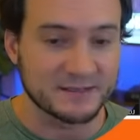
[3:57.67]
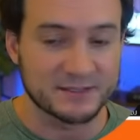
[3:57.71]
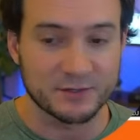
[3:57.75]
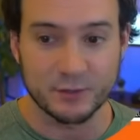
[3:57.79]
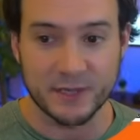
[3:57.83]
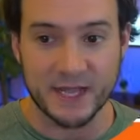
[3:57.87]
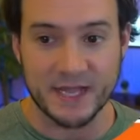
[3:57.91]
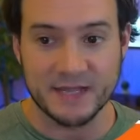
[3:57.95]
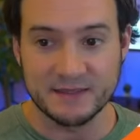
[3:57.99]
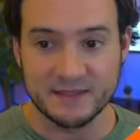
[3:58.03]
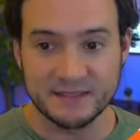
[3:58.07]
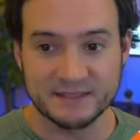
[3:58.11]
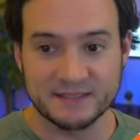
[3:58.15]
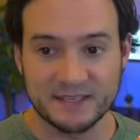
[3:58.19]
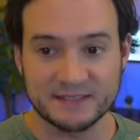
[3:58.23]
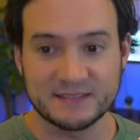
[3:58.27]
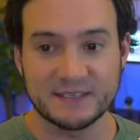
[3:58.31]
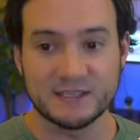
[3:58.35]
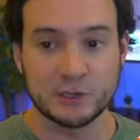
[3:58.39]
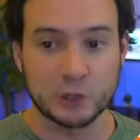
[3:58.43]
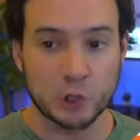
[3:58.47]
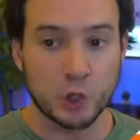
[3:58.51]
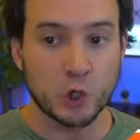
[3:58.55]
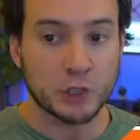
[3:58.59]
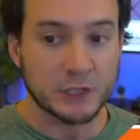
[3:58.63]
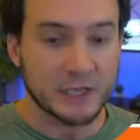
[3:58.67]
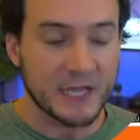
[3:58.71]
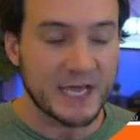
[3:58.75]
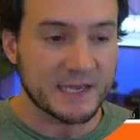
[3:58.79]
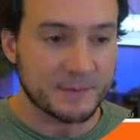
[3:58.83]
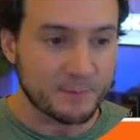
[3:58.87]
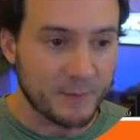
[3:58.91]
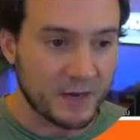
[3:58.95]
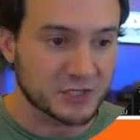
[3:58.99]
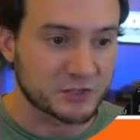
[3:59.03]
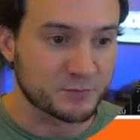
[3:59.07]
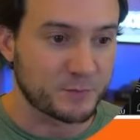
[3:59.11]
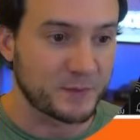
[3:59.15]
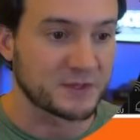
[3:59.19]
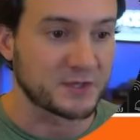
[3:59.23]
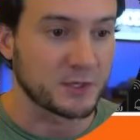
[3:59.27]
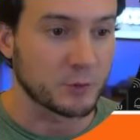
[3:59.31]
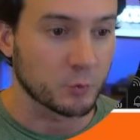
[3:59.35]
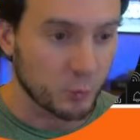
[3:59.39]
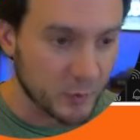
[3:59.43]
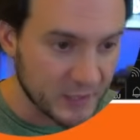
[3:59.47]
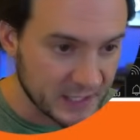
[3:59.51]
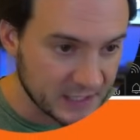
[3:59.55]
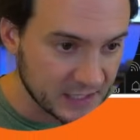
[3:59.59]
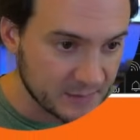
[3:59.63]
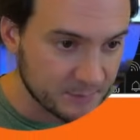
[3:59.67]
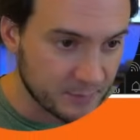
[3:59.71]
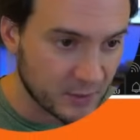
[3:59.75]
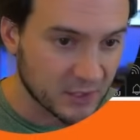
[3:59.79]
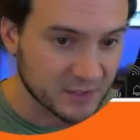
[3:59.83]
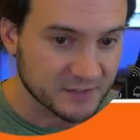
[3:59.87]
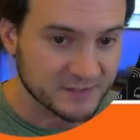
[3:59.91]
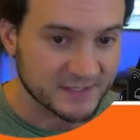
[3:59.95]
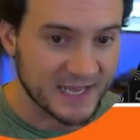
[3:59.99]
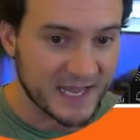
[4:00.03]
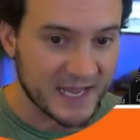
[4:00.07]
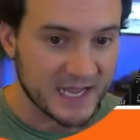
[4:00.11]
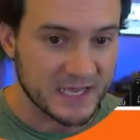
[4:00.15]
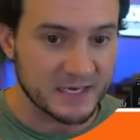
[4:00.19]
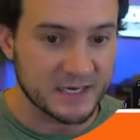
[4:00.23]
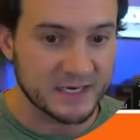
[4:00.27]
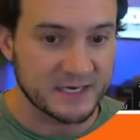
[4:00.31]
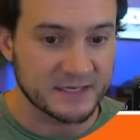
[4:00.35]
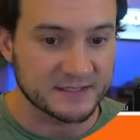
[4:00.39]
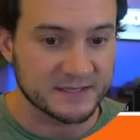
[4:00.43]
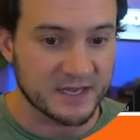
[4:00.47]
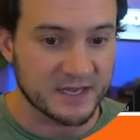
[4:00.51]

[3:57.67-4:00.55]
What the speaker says: So again, this doesn't look like much, but they're weekly bars and it is